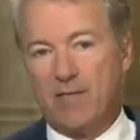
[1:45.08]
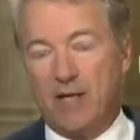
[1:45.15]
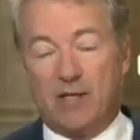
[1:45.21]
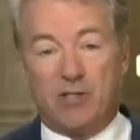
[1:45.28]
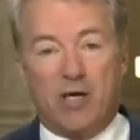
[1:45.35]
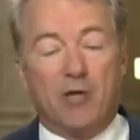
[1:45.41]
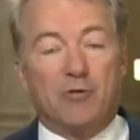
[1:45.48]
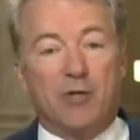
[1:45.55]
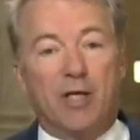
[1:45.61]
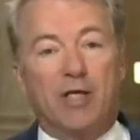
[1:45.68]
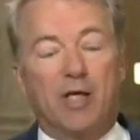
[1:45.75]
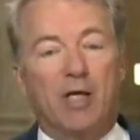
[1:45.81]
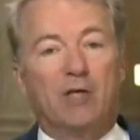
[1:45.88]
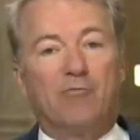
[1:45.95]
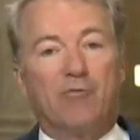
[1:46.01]
That sounds like
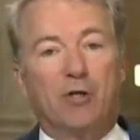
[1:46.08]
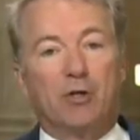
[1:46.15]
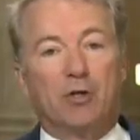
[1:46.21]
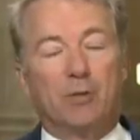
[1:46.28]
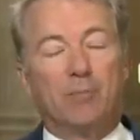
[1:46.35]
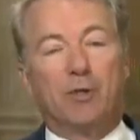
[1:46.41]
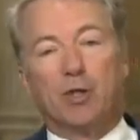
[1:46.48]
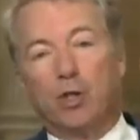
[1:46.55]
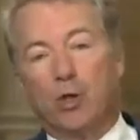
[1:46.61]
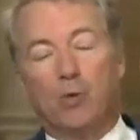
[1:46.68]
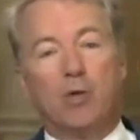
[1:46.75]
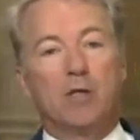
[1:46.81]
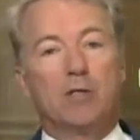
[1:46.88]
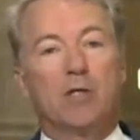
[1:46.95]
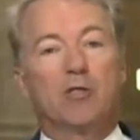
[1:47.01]
gain of function, but you know
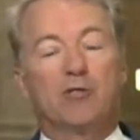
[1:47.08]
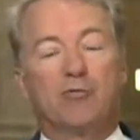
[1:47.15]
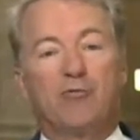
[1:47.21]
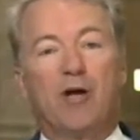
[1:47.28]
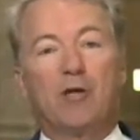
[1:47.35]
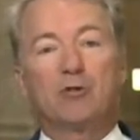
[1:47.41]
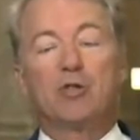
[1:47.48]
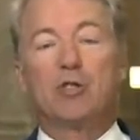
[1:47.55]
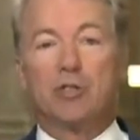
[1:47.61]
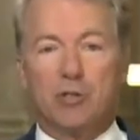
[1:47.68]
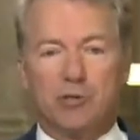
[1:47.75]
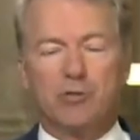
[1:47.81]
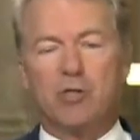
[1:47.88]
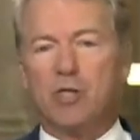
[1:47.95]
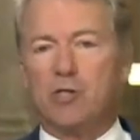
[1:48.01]
what? Dr. Fauci
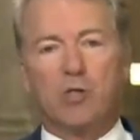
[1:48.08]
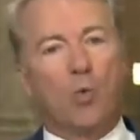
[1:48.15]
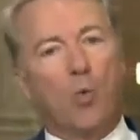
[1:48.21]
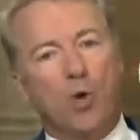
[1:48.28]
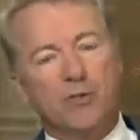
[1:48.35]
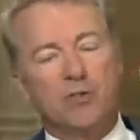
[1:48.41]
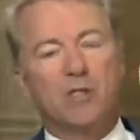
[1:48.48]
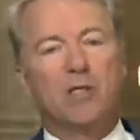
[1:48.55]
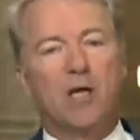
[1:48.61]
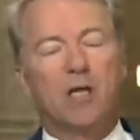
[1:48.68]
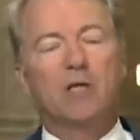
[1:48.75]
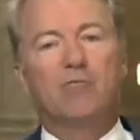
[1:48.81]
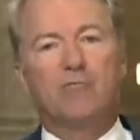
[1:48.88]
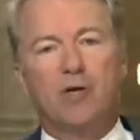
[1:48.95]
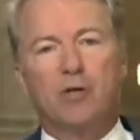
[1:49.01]
still says it wasn't
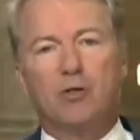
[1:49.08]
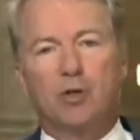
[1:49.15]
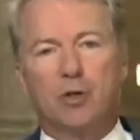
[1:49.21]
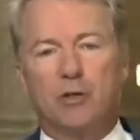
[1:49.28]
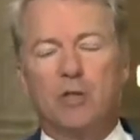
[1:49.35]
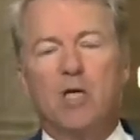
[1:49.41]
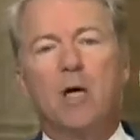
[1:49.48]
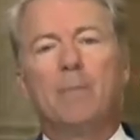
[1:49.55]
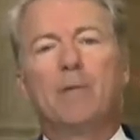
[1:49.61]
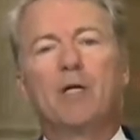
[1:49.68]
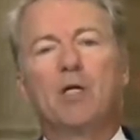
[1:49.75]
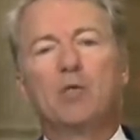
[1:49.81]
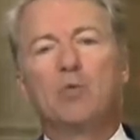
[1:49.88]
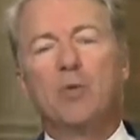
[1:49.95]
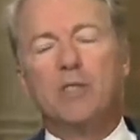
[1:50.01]
gain of function
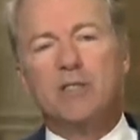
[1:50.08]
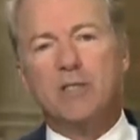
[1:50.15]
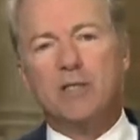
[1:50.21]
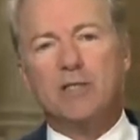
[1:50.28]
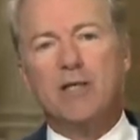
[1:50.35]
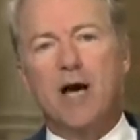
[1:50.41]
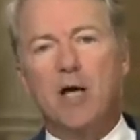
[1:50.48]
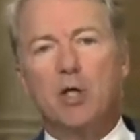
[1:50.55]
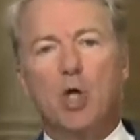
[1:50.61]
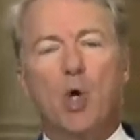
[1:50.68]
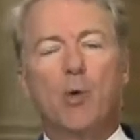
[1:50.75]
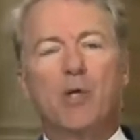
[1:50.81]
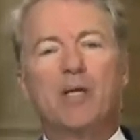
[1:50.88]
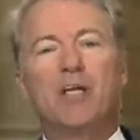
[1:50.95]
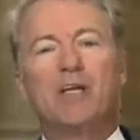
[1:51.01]
because we did not know